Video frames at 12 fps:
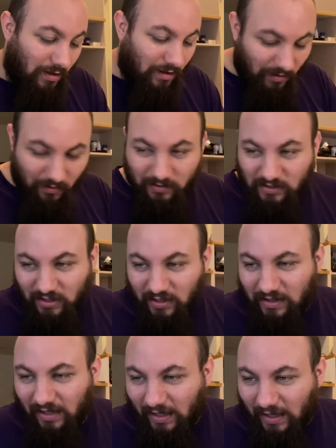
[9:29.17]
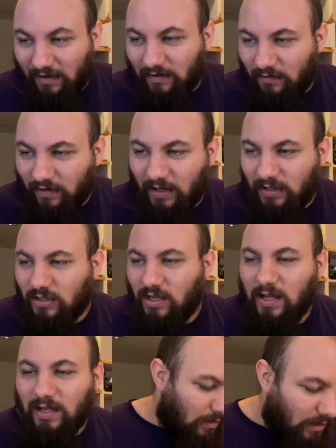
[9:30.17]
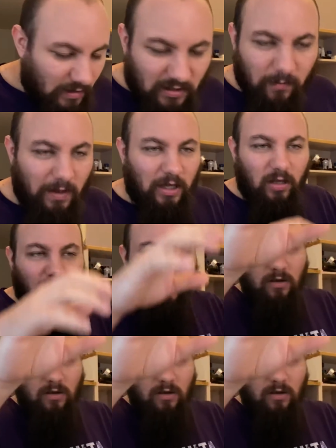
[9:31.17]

Oh, it's a good thing I gave it advantage. And so Ming